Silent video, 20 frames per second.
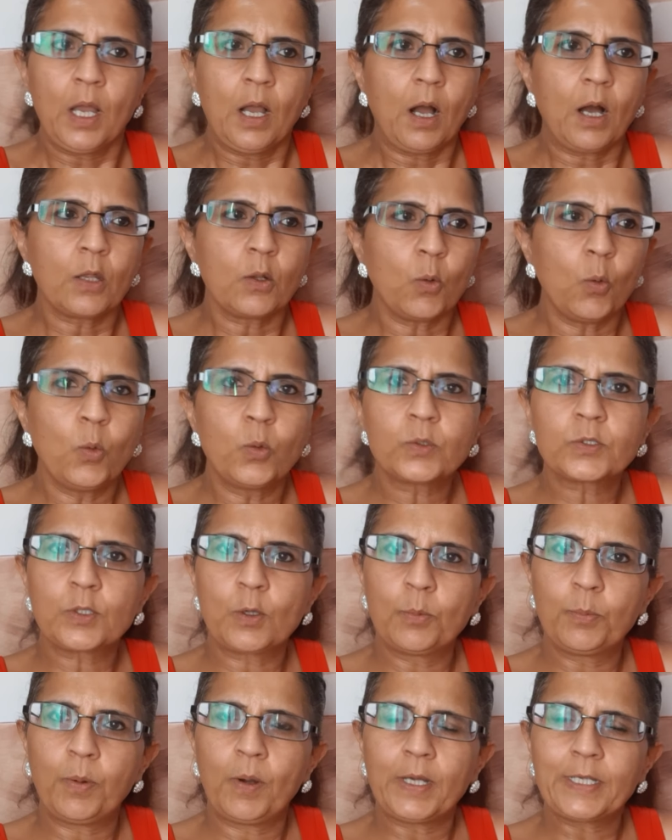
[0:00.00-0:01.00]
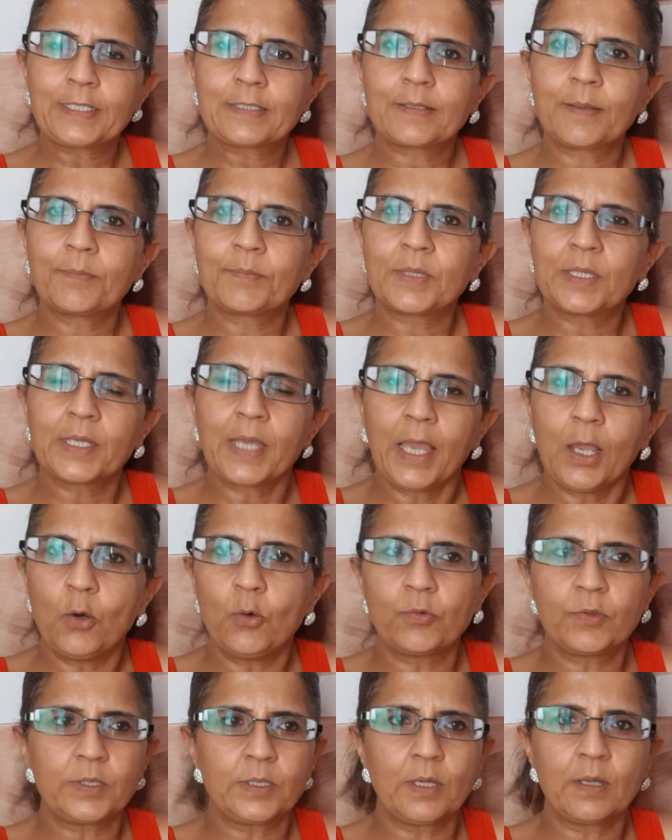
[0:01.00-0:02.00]
I'll also buy something
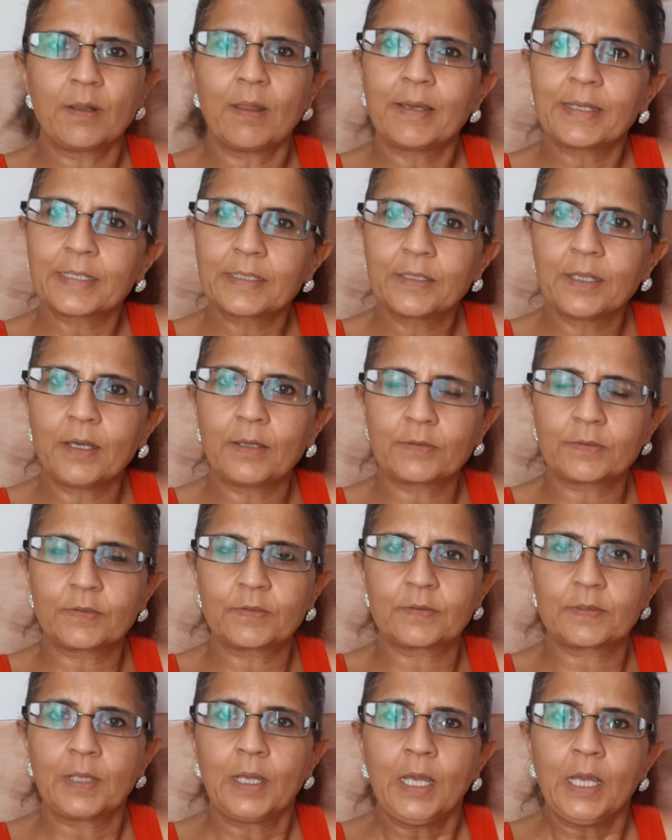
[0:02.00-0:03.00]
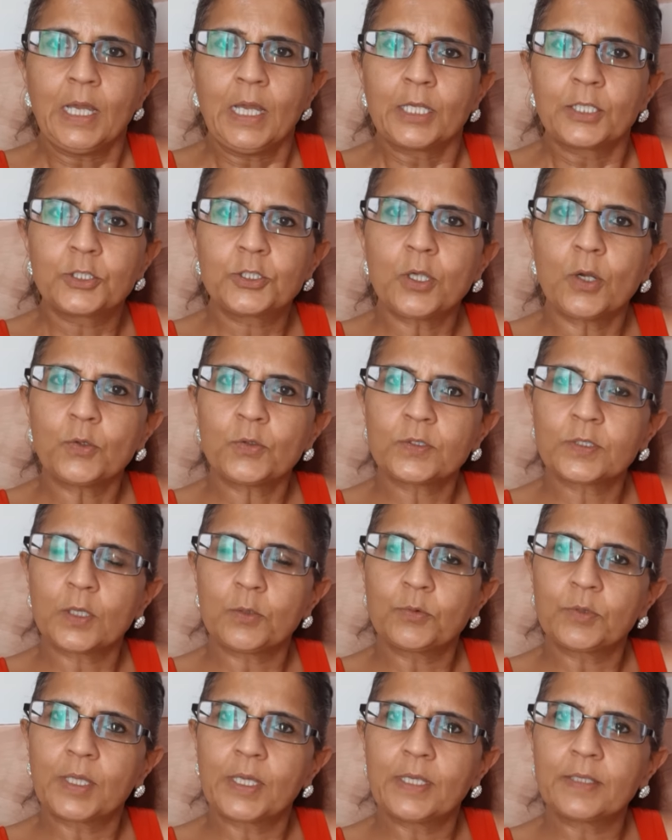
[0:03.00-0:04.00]
healthier like nuts, just
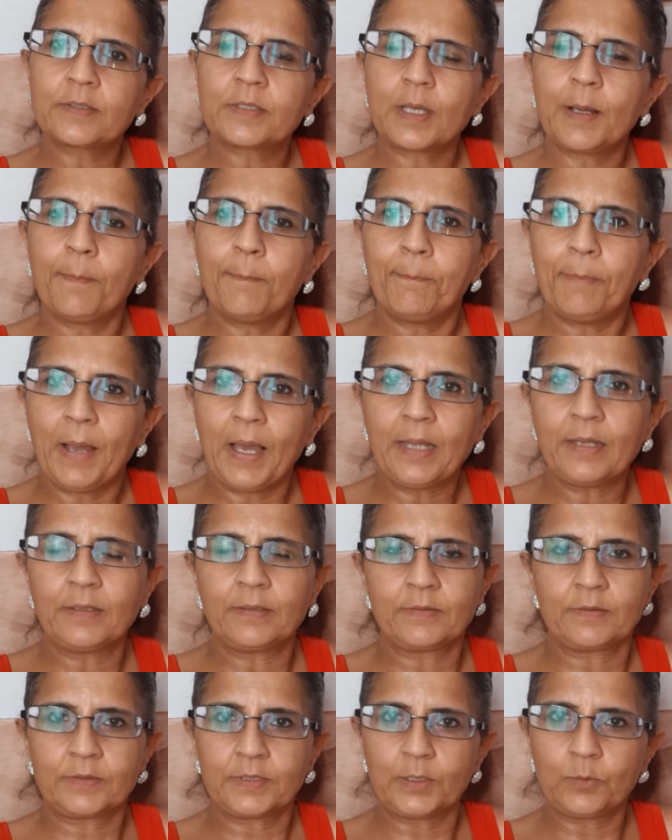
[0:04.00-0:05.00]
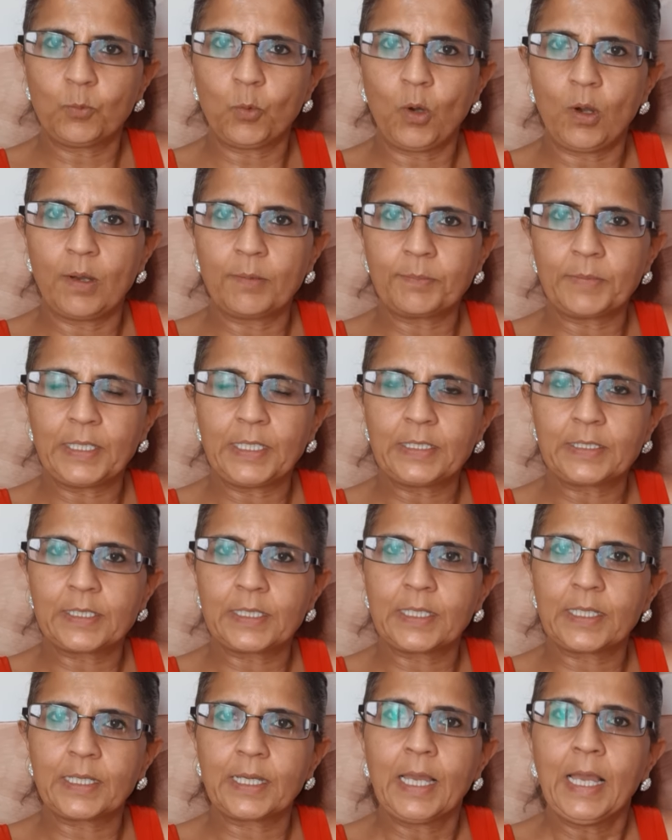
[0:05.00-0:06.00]
so there's a balance in what I'm
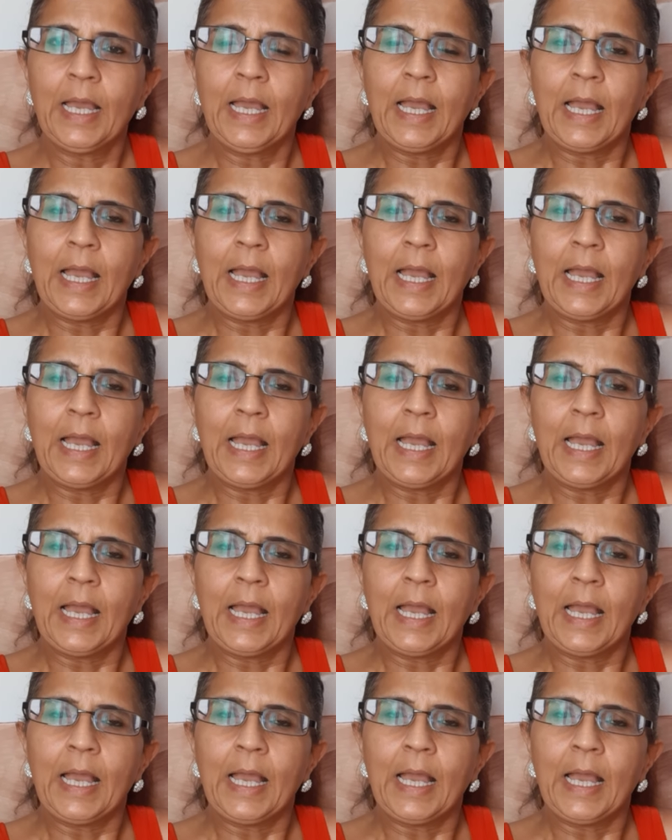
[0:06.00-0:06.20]
eating.